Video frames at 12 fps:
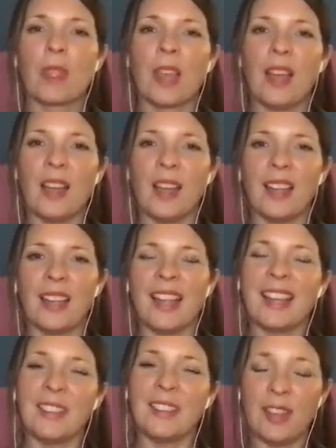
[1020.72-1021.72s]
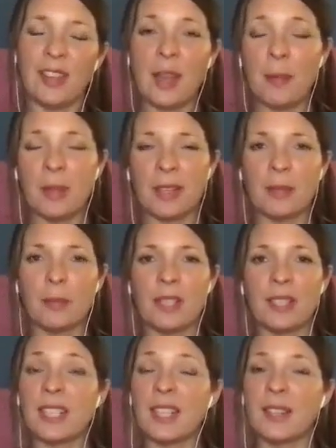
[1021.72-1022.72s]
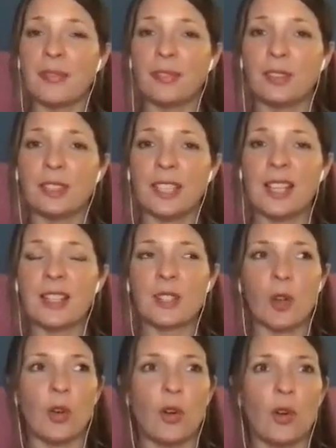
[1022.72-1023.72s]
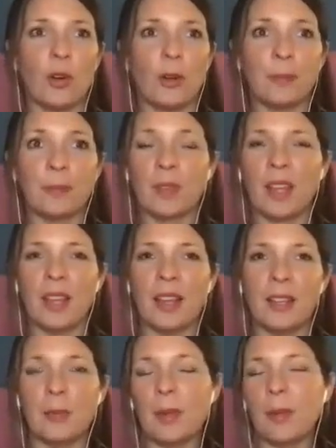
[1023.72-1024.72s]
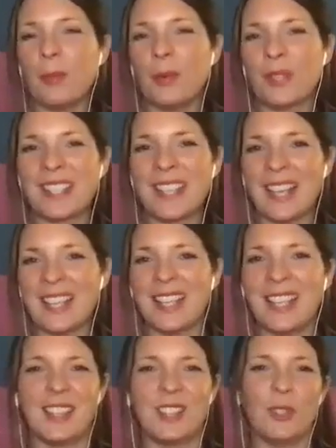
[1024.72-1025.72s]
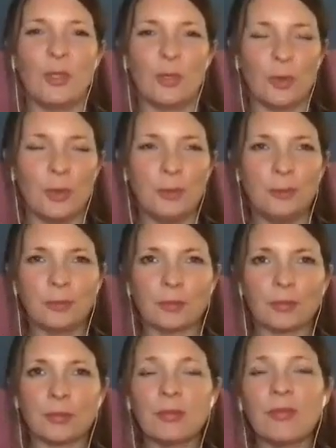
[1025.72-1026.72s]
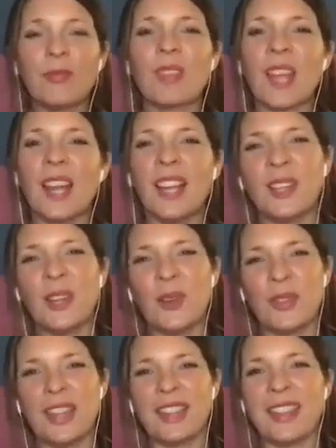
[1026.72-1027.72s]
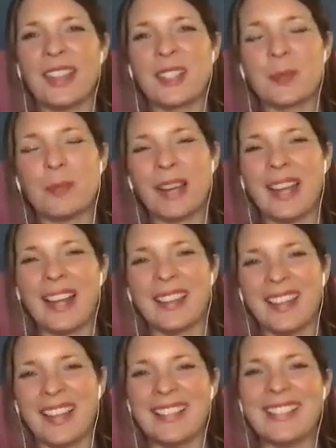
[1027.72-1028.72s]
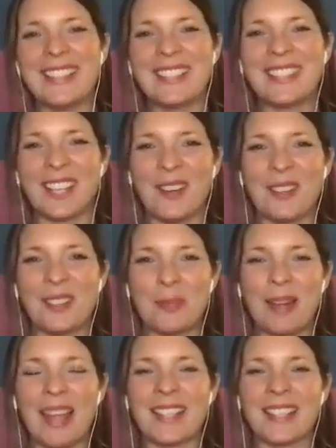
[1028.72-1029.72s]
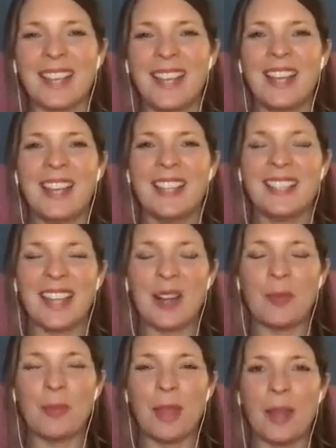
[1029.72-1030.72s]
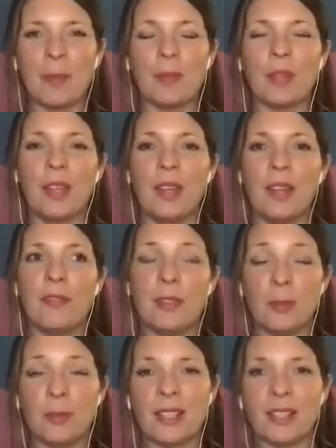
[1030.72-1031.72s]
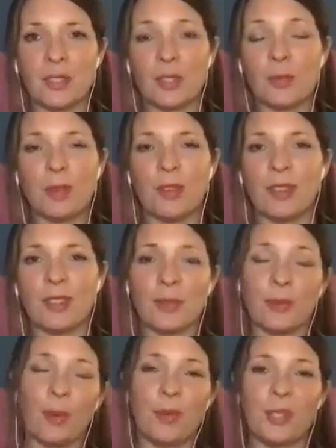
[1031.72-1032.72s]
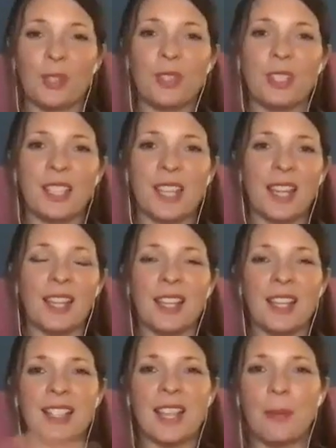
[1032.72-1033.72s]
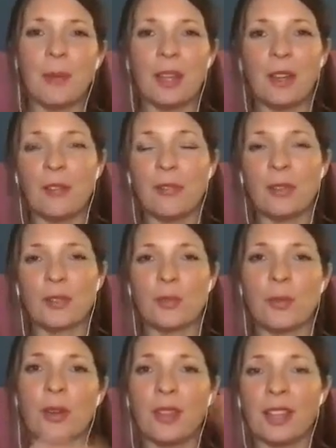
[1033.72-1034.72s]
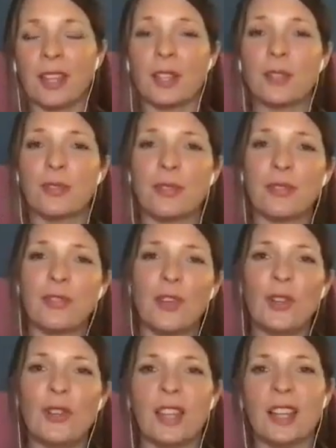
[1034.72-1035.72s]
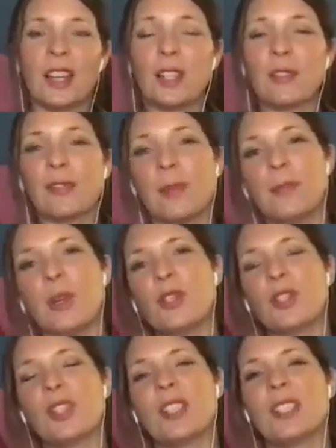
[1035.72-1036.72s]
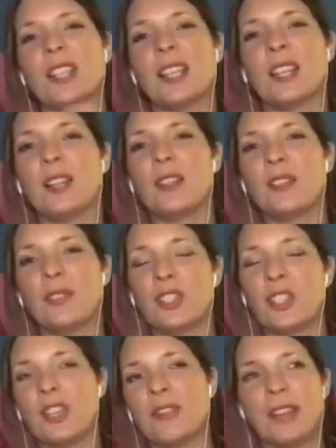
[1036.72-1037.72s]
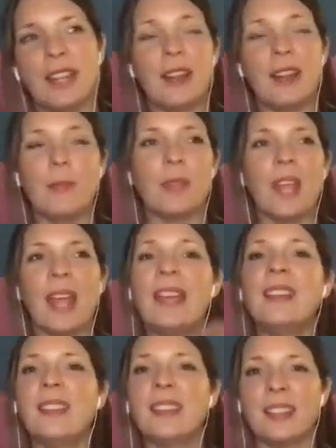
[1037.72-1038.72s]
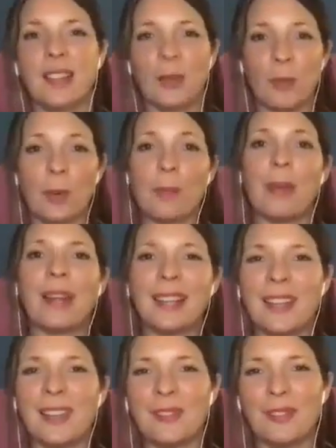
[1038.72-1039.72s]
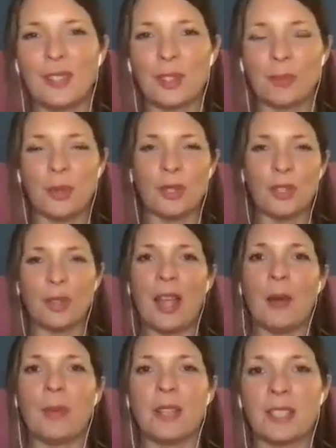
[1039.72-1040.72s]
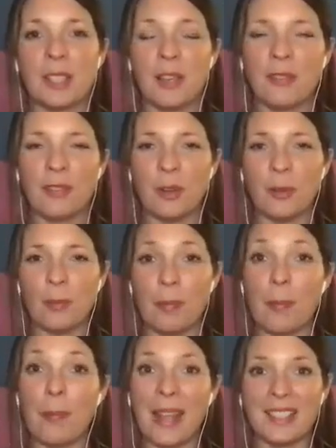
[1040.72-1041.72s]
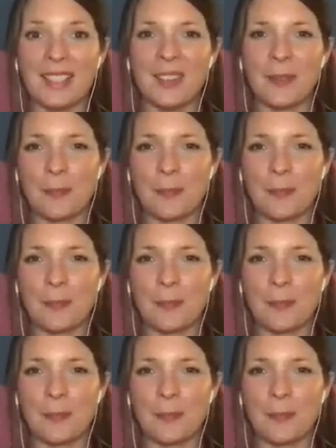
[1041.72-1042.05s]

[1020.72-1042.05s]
and for him it can be tearfulness or a little bit more sassy than usual, I know that there's a plan that needs to go into place to help him feel better tomorrow. So what we do today is how we're going to feel tomorrow. That goes for food, that goes for emotions, that goes for generally anything that we're banking for tomorrow to help us feel better.